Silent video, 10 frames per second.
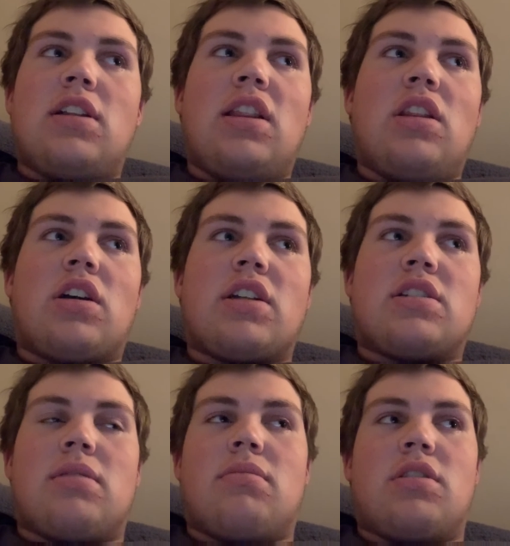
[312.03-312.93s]
look at
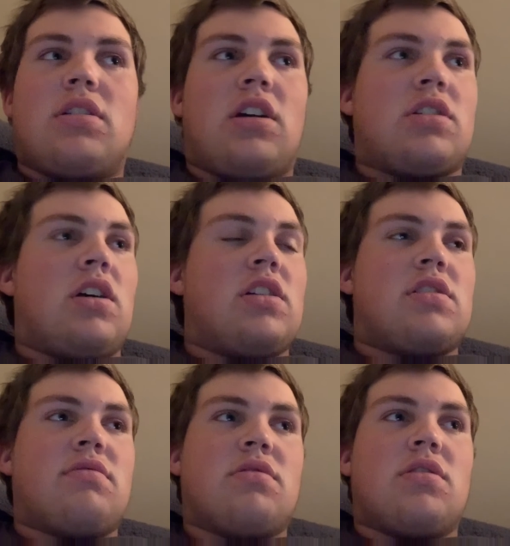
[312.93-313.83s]
someone across
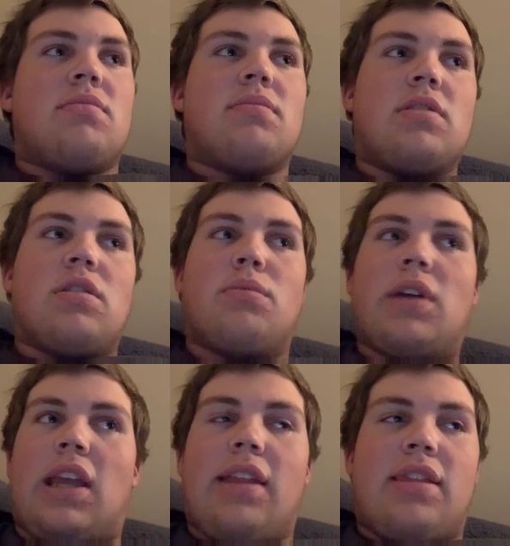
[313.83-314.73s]
the room,
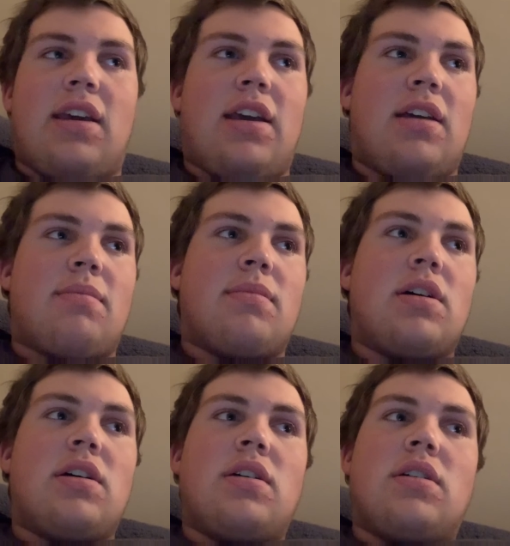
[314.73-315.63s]
wink at them,
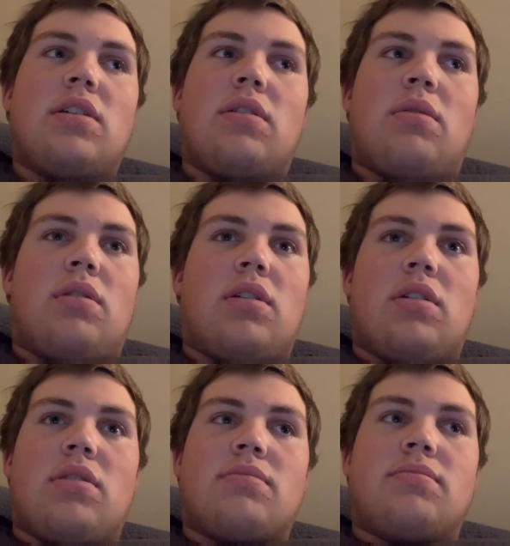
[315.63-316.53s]

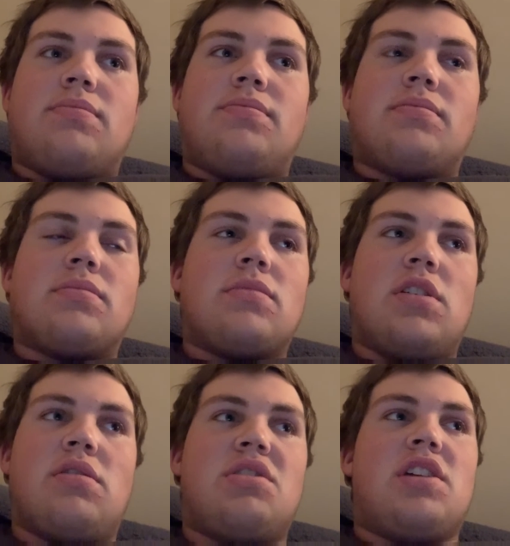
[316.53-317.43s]
or
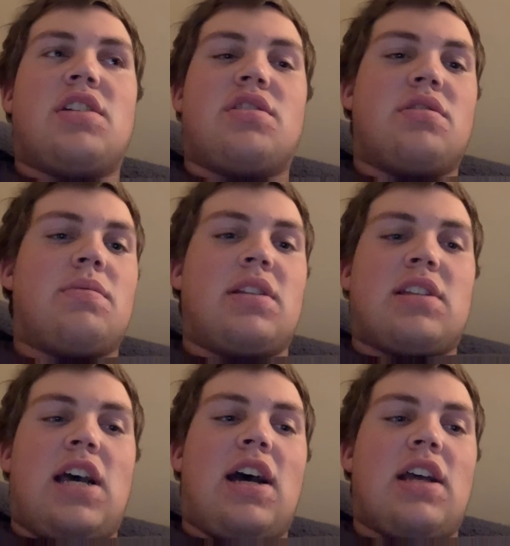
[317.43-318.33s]
use gestures with
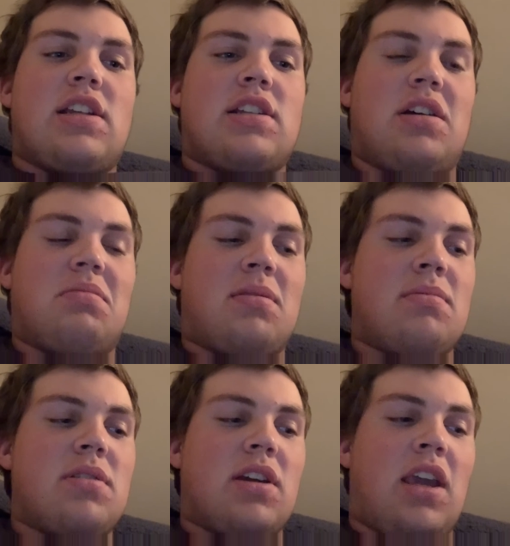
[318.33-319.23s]
his eyes to help
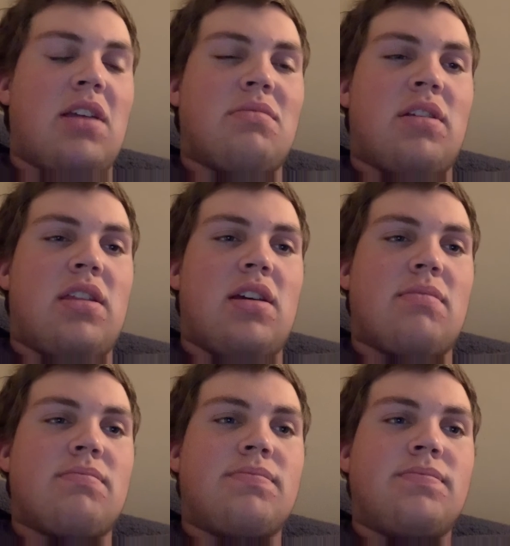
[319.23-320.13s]
communicate with
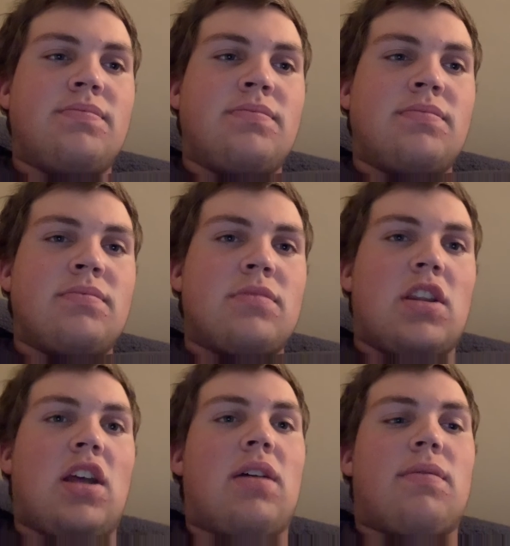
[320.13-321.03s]
them
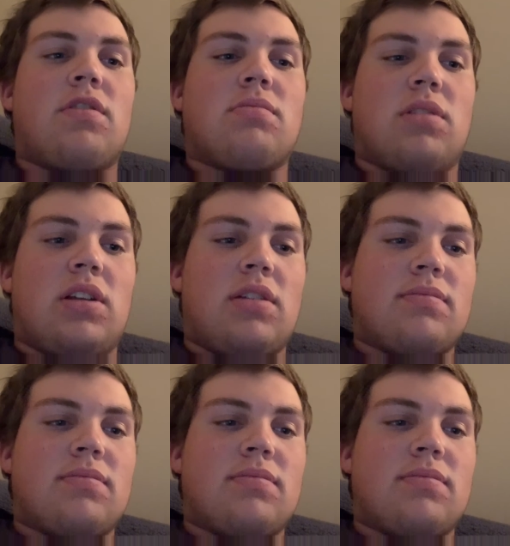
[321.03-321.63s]
non-verbally.